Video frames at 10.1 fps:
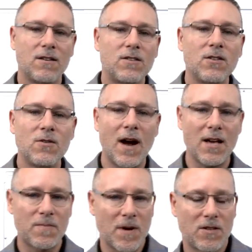two
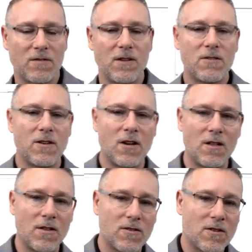aspects here. There's
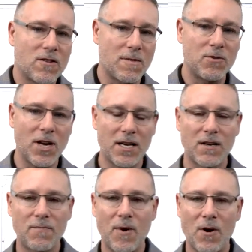a
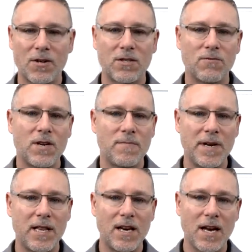subjective part to
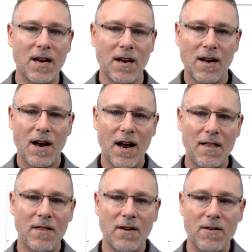readability,
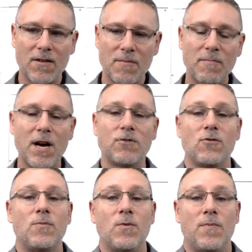and there is a
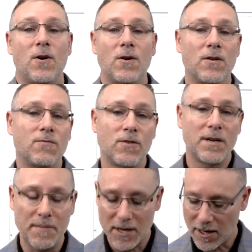measurable part of
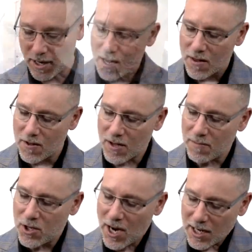readability. The
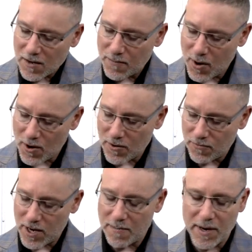subjective part of
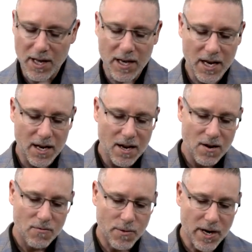readability
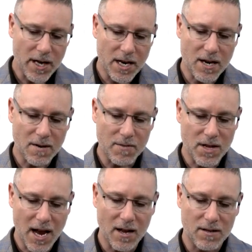really comes
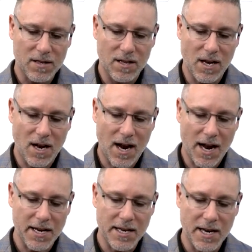down to the
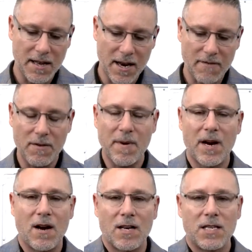idea that everybody
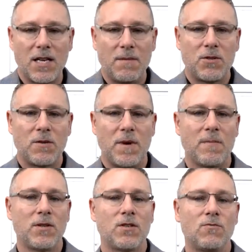on a team should be
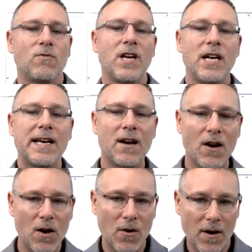able to read
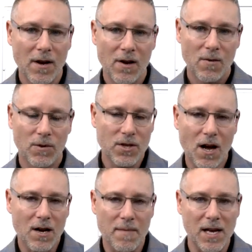code. We'll
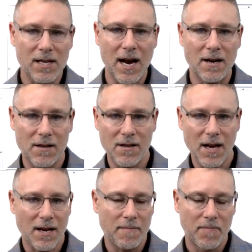talk about that in a
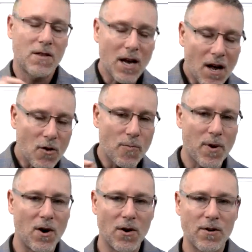second. The other
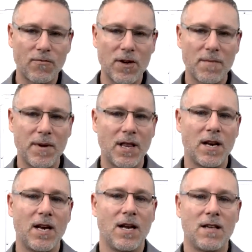part of
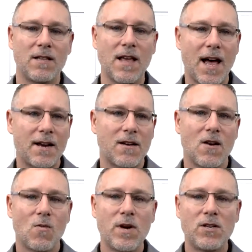readability is that
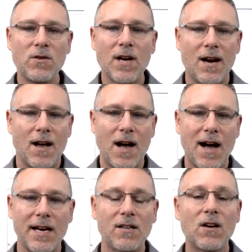we do not
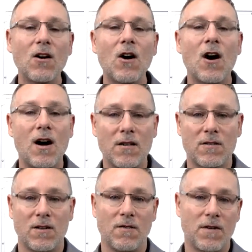hide the
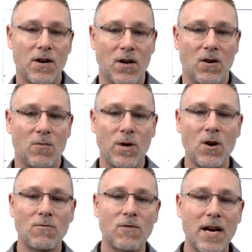cost of code. We
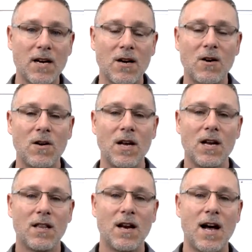don't write code
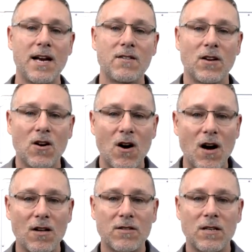that hides the
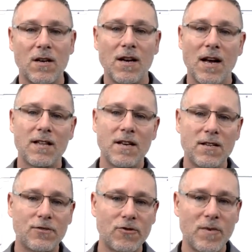cost. And as an
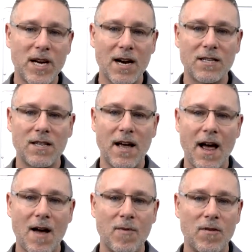industry, we got into the
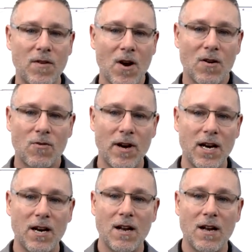habit of creating